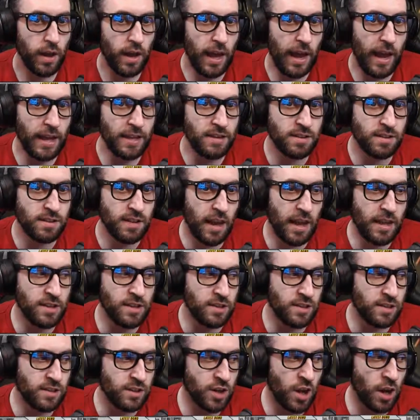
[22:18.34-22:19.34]
it's
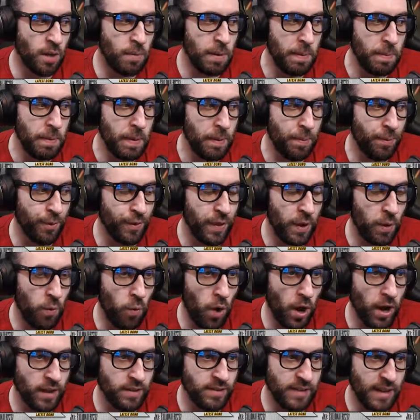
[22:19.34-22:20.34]
going to be people that
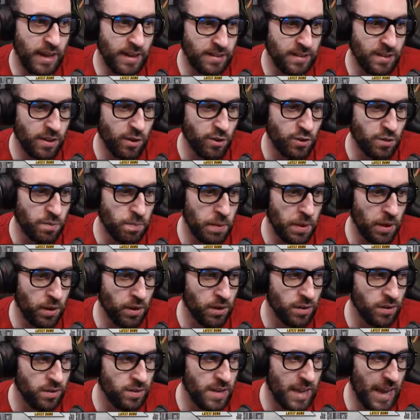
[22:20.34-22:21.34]
want to test those builds,